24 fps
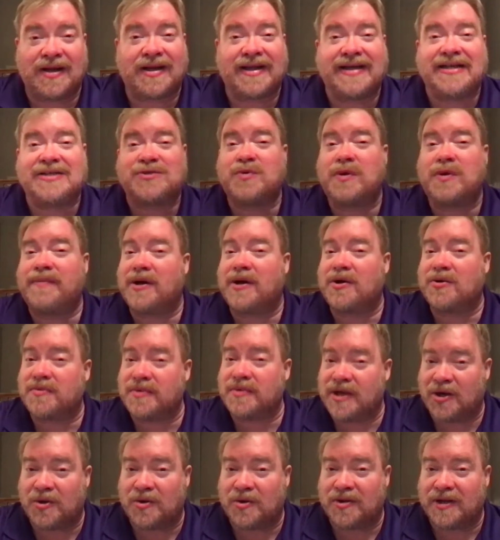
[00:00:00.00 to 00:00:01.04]
least we both
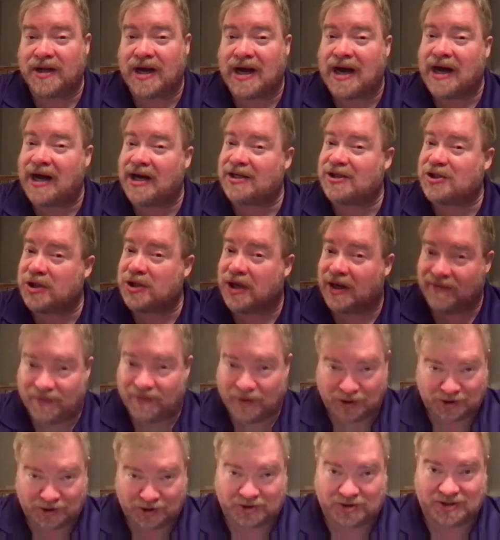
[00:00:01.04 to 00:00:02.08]
know that Han shot
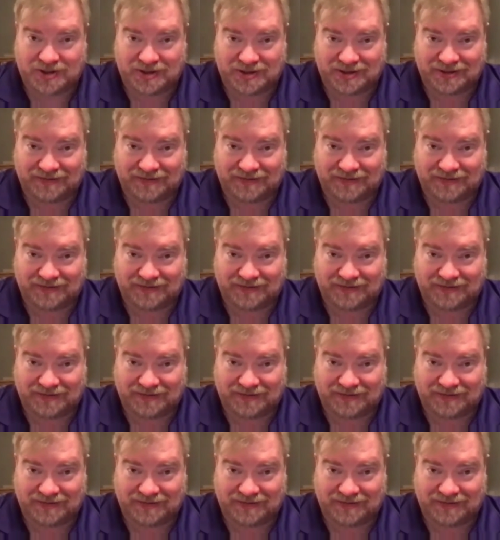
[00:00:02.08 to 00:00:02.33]
first.